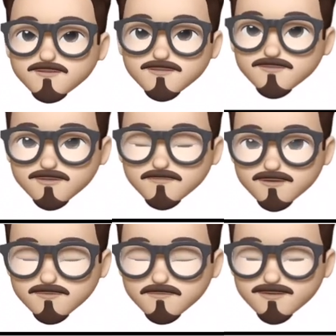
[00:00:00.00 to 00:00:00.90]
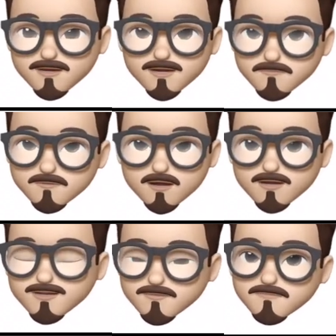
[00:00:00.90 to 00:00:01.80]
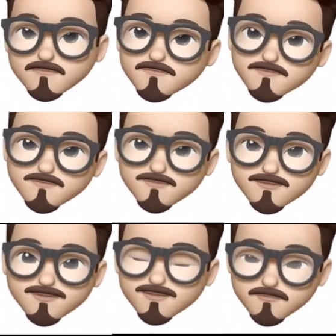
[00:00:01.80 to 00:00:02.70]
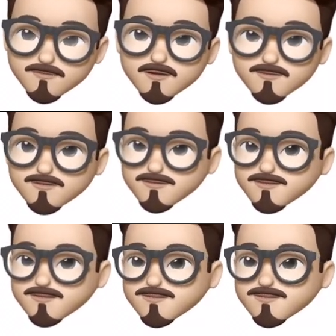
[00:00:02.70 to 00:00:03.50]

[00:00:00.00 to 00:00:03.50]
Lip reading: So it's basically he's playing quidditch,